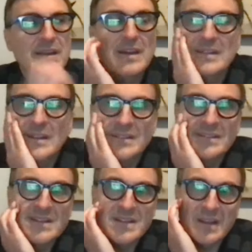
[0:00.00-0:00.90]
Yeah,
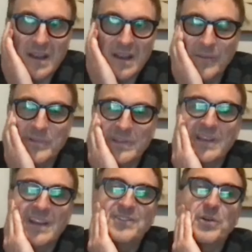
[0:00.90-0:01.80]
that's a
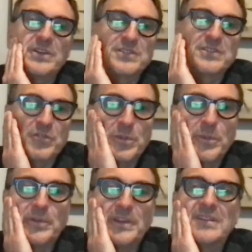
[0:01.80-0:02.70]
commonly asked question for
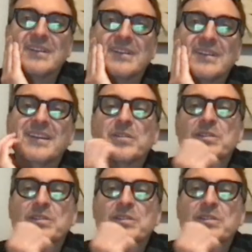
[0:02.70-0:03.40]
people that you know,